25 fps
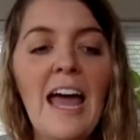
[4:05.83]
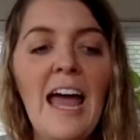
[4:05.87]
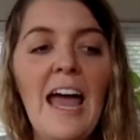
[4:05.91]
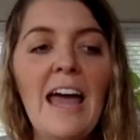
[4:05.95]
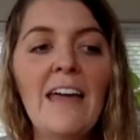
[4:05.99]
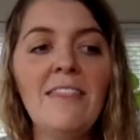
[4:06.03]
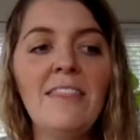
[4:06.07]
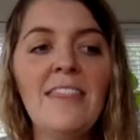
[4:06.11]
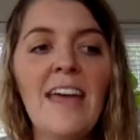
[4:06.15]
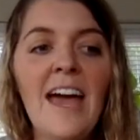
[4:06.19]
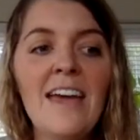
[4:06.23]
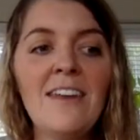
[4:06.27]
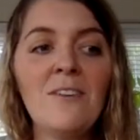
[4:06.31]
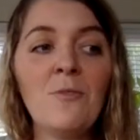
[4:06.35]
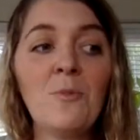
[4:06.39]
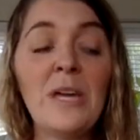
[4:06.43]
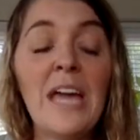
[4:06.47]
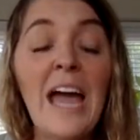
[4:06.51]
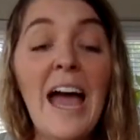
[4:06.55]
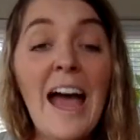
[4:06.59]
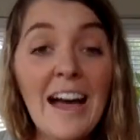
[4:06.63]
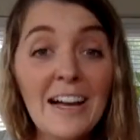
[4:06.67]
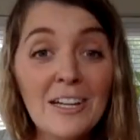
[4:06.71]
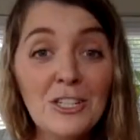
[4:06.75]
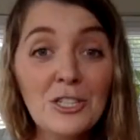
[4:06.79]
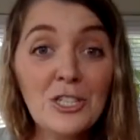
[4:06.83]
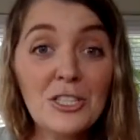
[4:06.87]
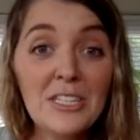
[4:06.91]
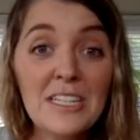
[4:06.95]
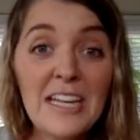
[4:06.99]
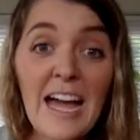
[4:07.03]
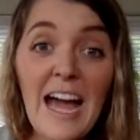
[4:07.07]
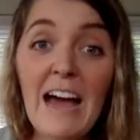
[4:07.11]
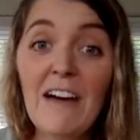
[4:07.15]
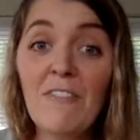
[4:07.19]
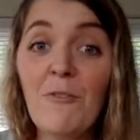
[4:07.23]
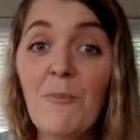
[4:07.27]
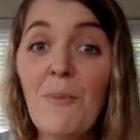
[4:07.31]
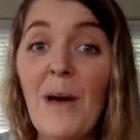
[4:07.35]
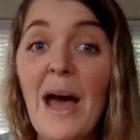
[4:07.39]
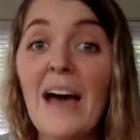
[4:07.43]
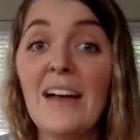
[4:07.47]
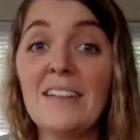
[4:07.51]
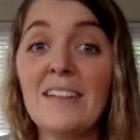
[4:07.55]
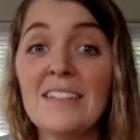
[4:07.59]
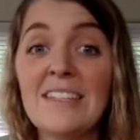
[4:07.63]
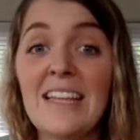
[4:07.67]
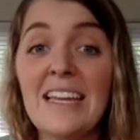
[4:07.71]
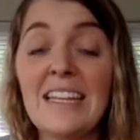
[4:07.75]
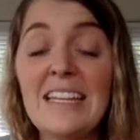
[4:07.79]
And then we actually have
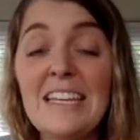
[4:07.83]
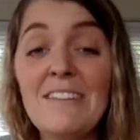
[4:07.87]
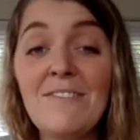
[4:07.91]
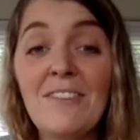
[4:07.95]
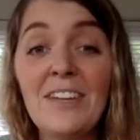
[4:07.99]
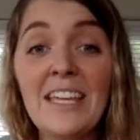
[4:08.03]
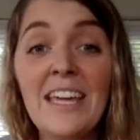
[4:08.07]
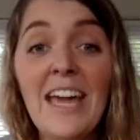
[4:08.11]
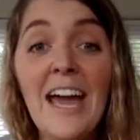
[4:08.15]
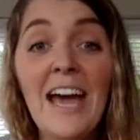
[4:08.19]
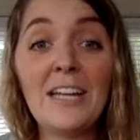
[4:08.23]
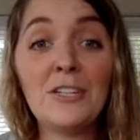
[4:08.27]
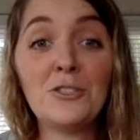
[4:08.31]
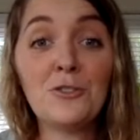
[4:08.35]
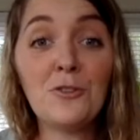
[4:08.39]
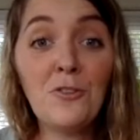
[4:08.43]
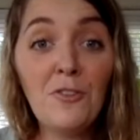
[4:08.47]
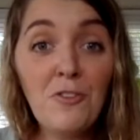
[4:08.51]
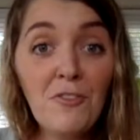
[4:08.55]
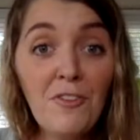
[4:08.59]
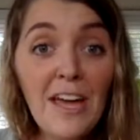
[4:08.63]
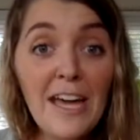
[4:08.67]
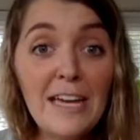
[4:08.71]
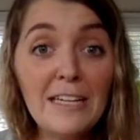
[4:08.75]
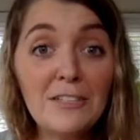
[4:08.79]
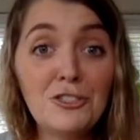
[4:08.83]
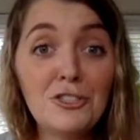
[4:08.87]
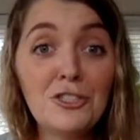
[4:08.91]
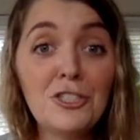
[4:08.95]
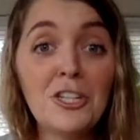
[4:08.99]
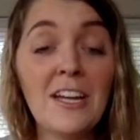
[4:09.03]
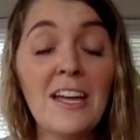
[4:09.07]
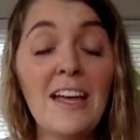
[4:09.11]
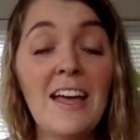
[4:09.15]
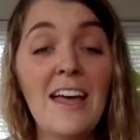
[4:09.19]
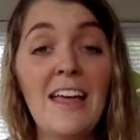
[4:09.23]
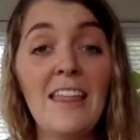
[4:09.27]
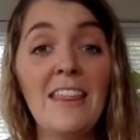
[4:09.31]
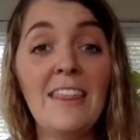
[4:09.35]
bats that even catch fish.